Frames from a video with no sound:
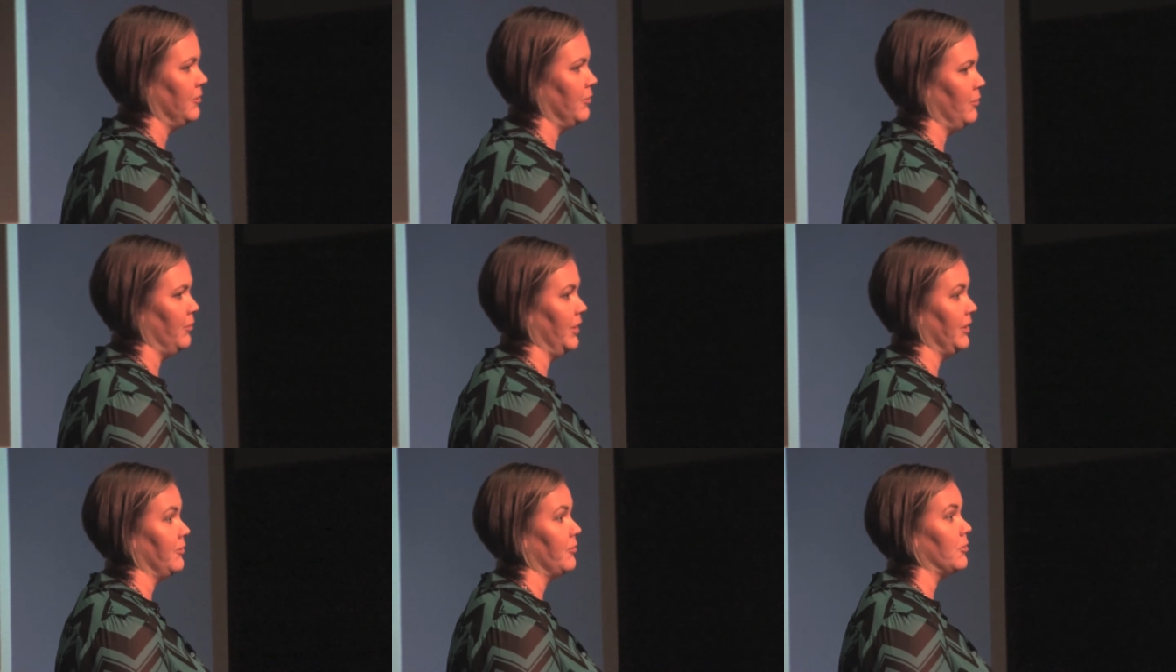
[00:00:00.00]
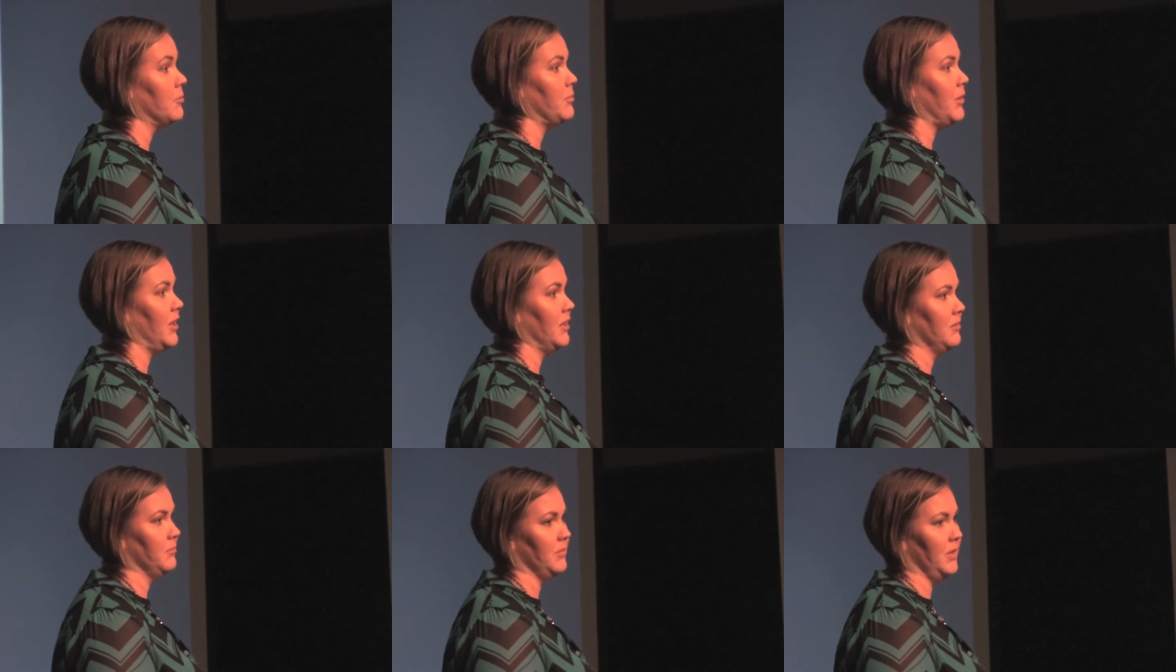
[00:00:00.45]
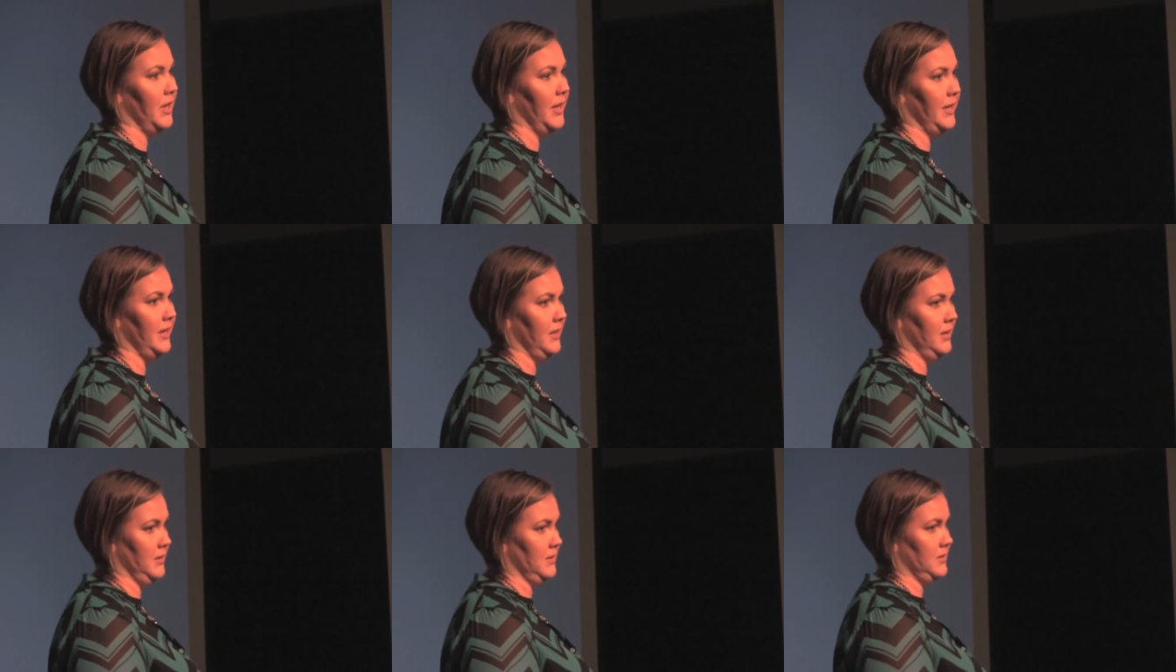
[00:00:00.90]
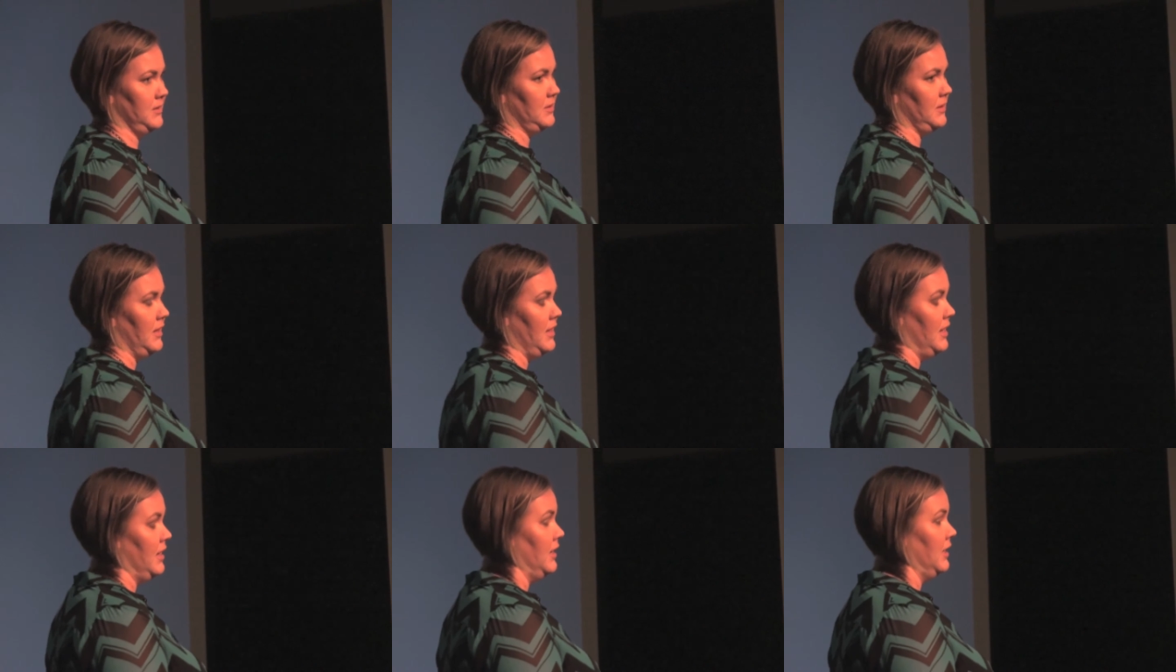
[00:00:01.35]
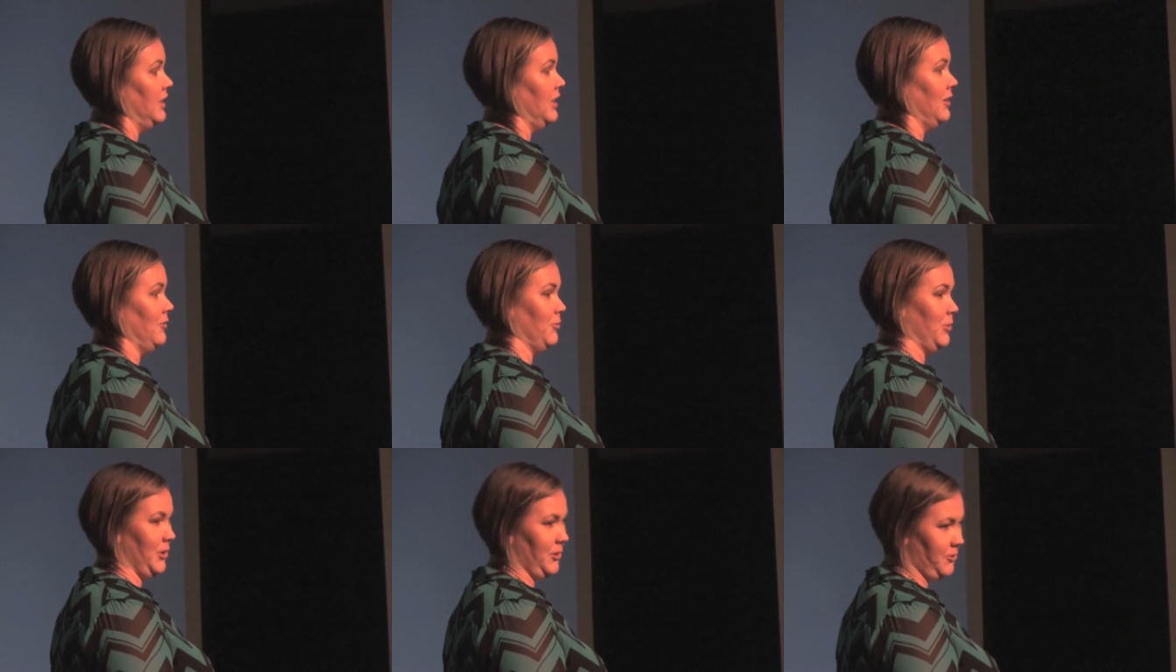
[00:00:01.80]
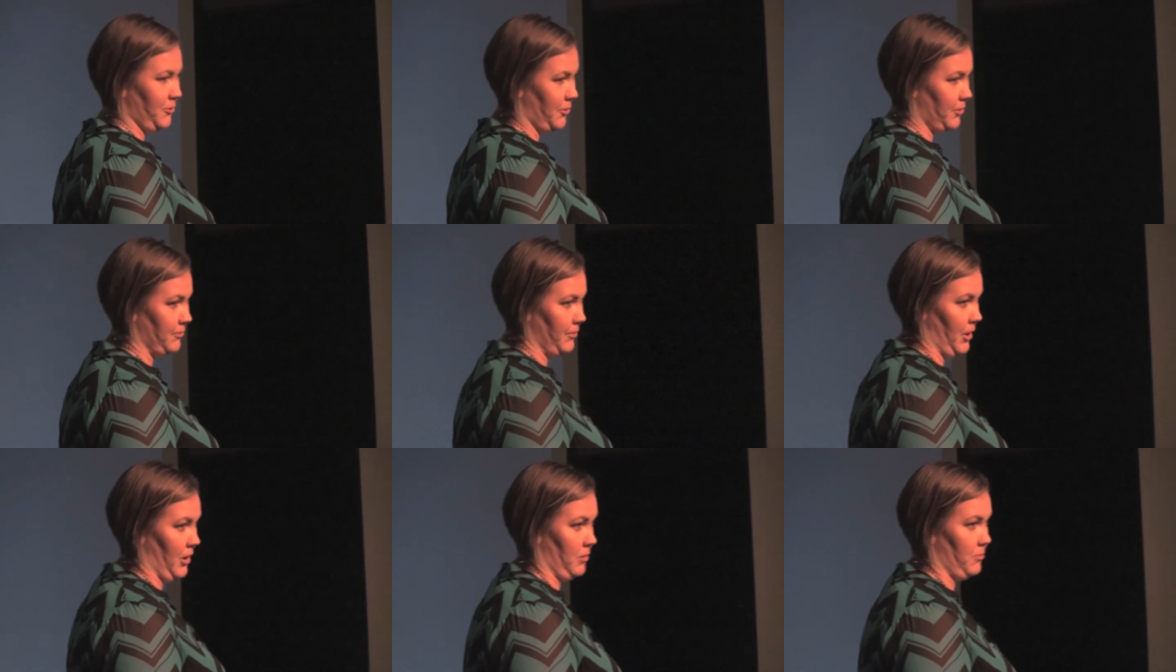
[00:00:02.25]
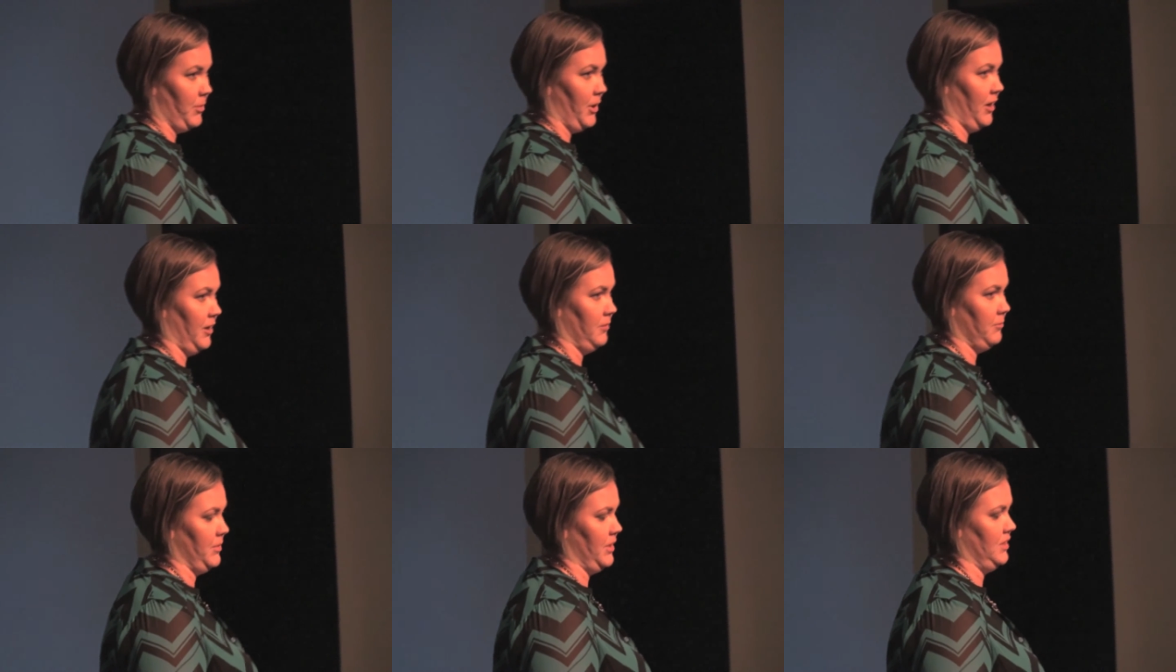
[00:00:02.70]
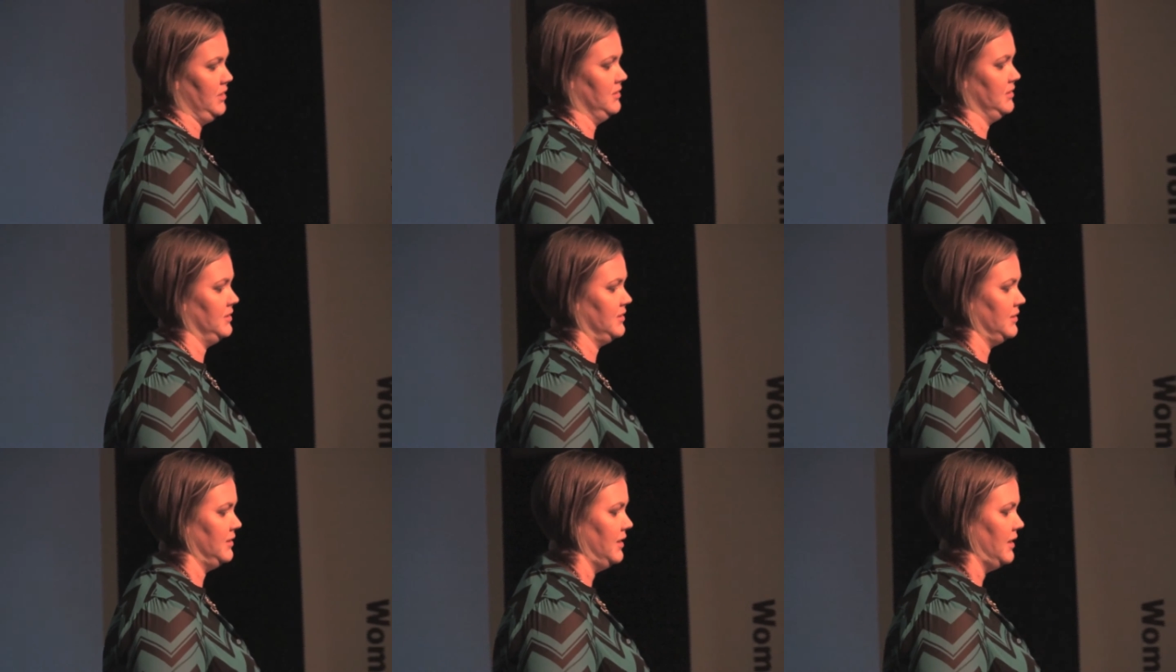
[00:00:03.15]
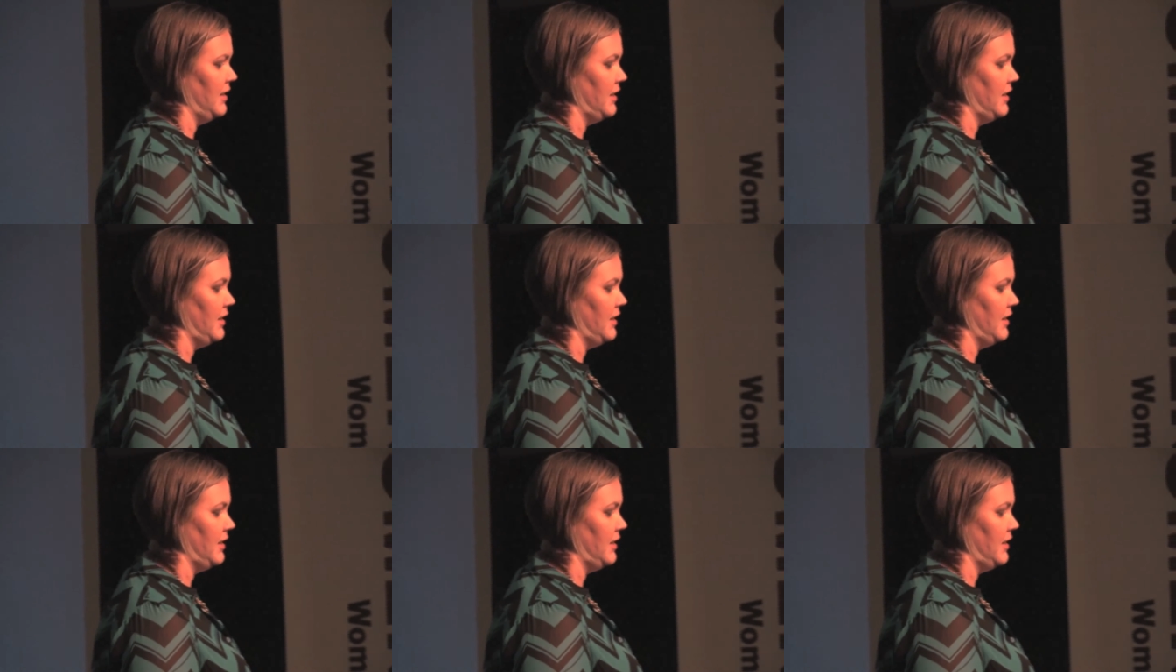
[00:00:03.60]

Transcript: what your bottom line is and what your rock bottom is.